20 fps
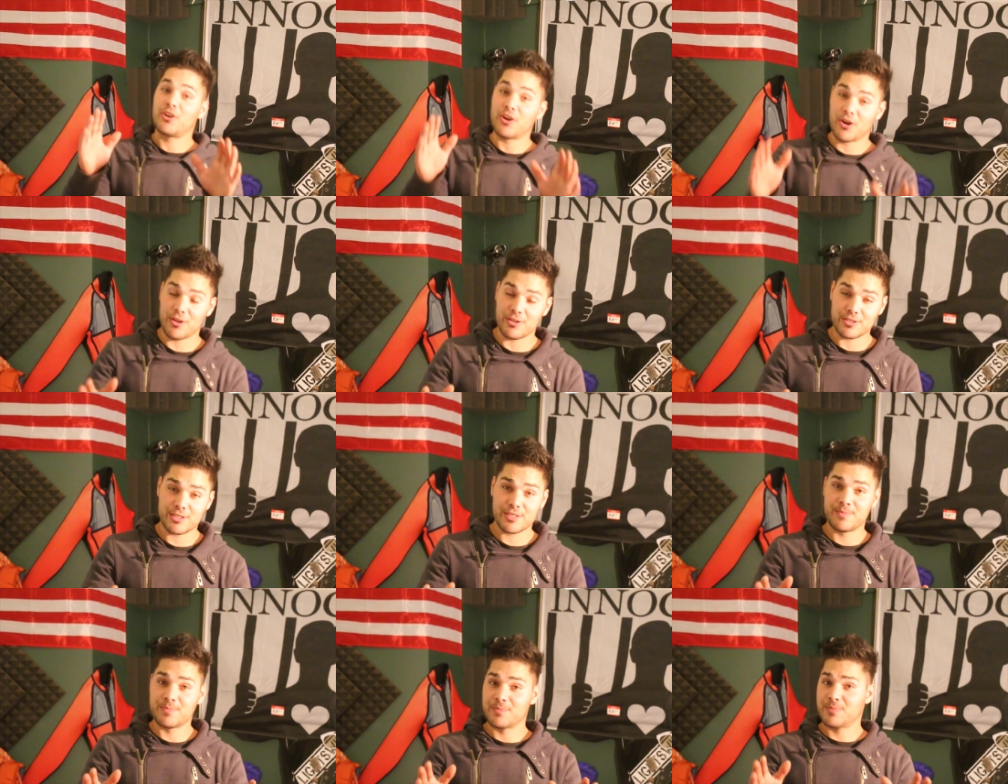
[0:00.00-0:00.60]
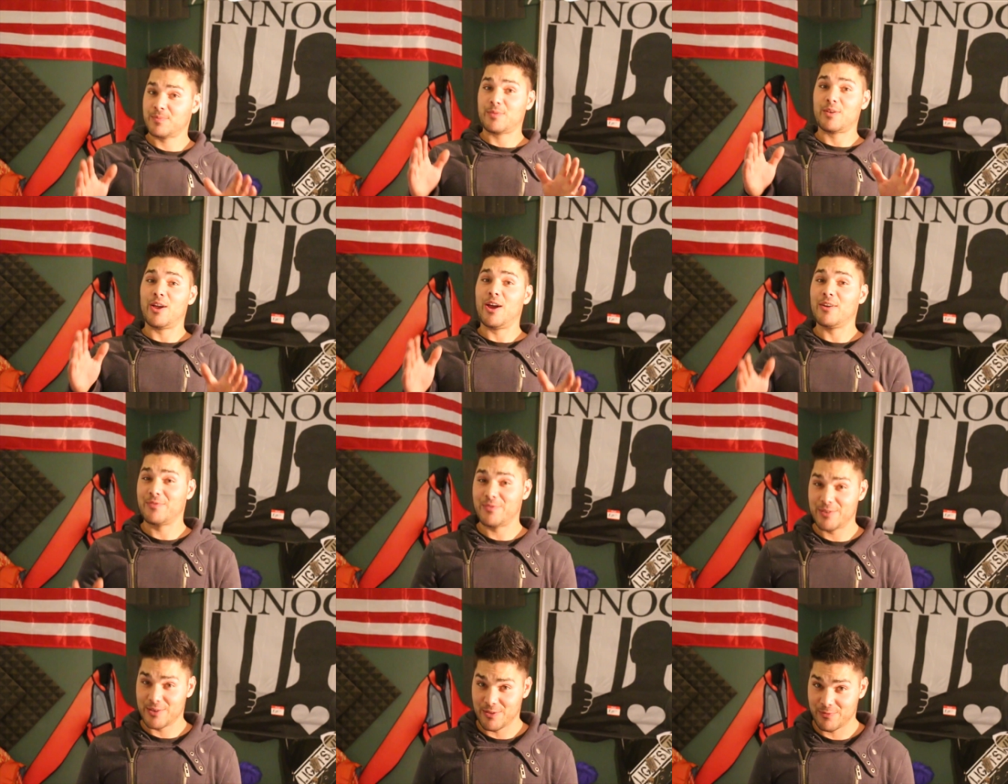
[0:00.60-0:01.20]
Girls,
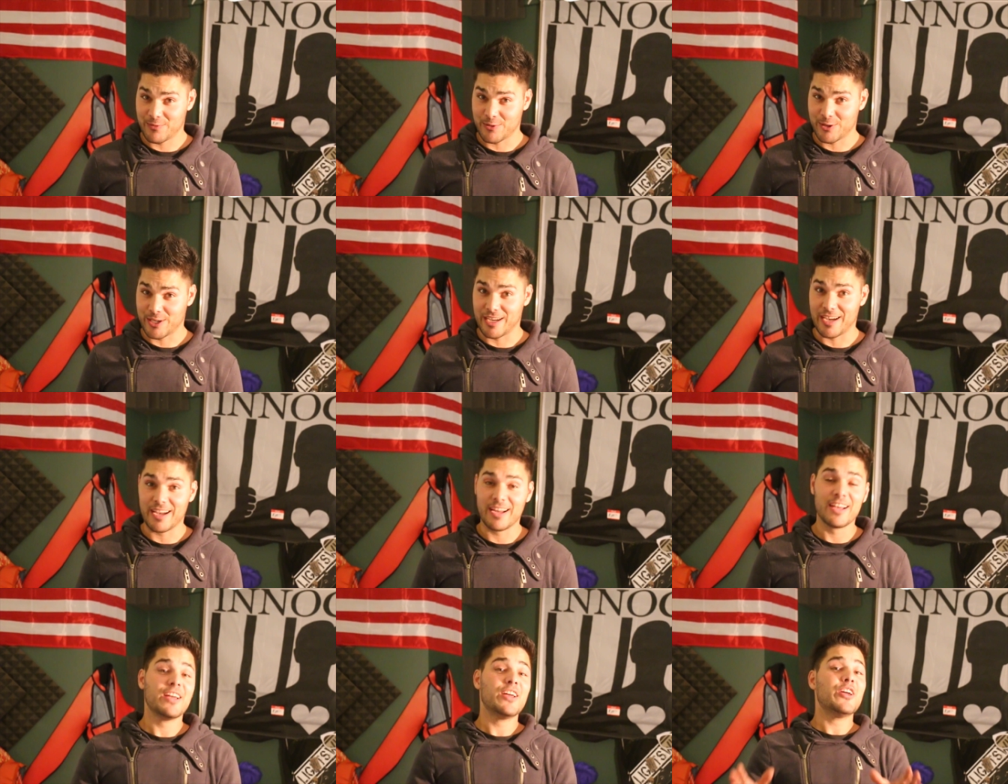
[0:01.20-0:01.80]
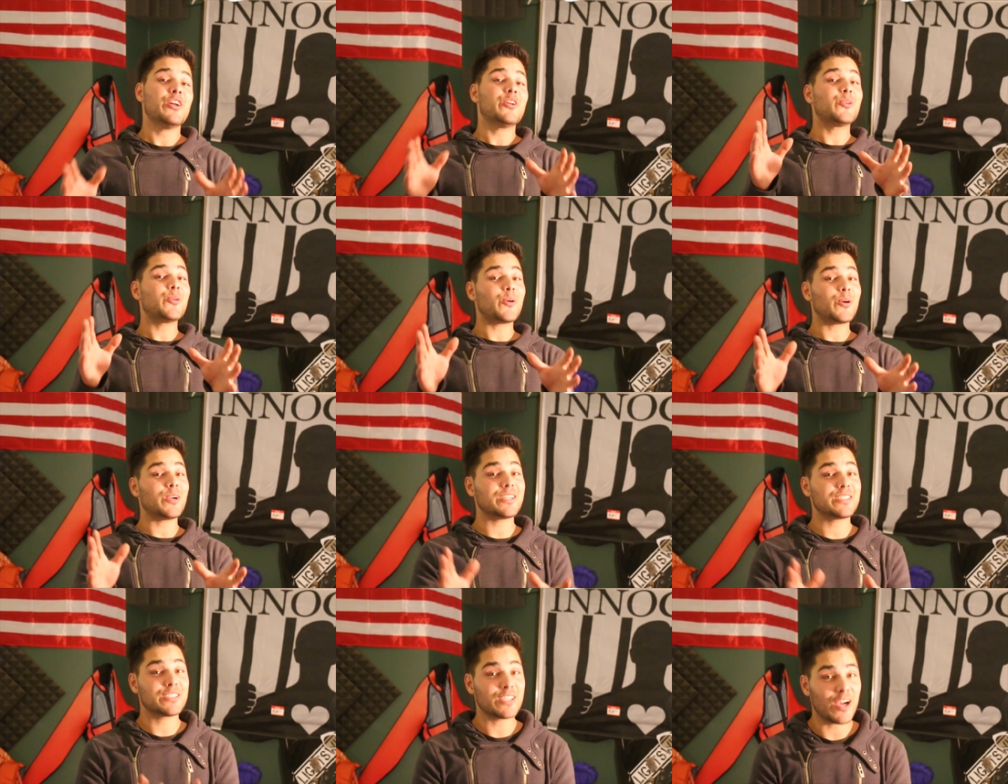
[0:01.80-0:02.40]
I feel for you.
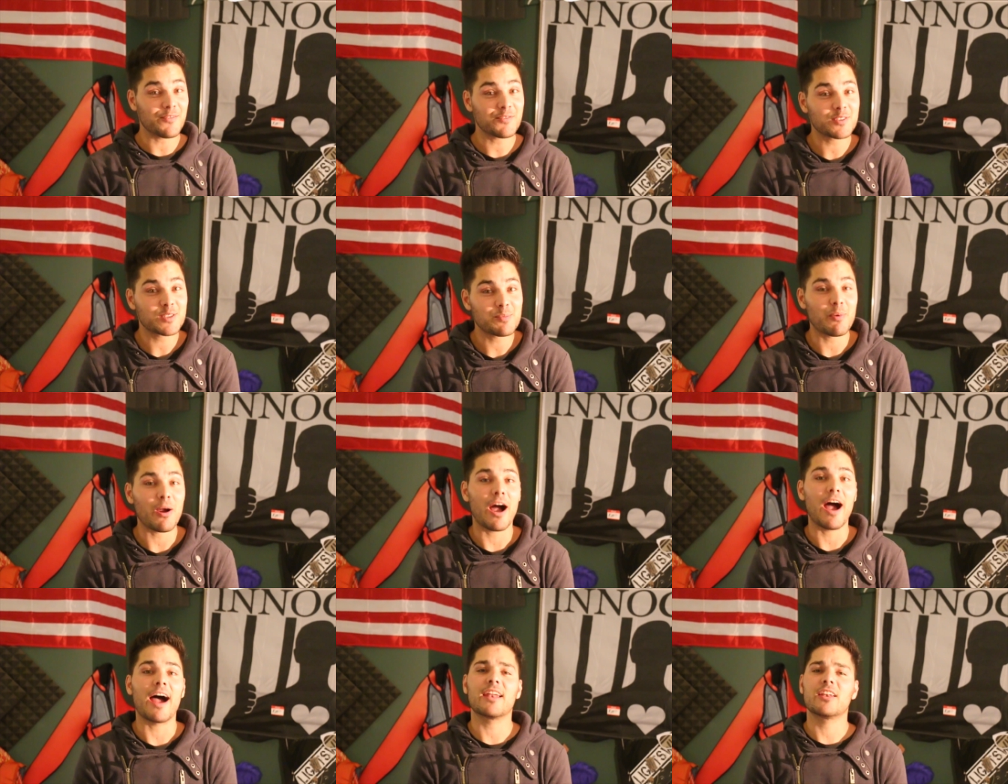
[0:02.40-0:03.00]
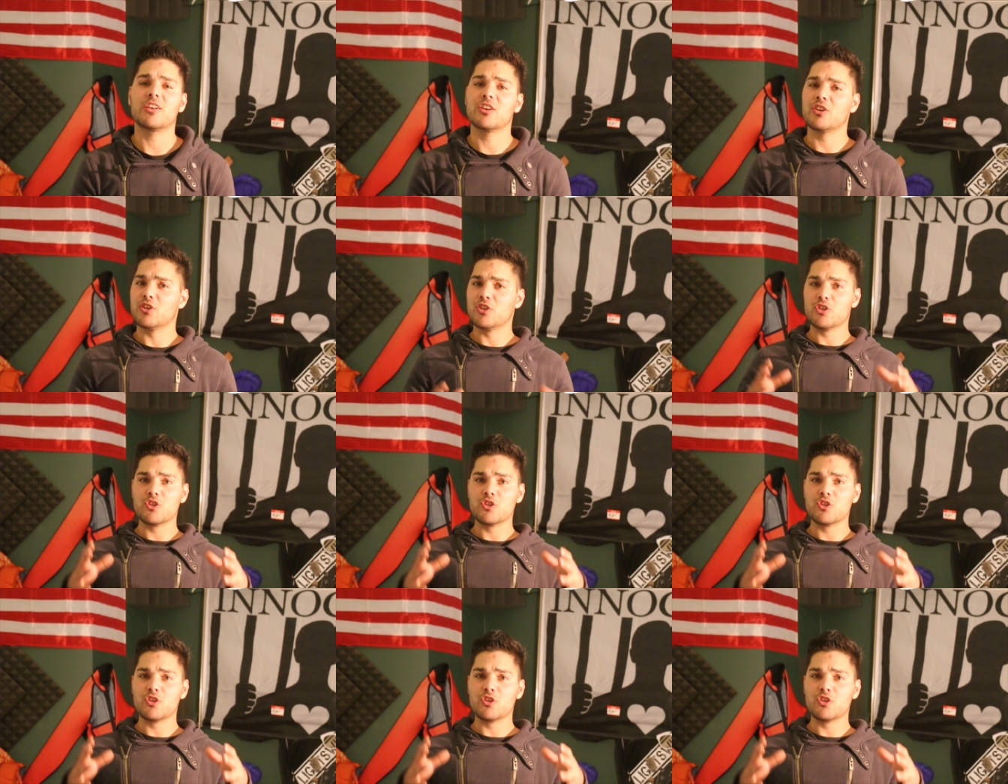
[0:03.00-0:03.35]
You're in a tough spot.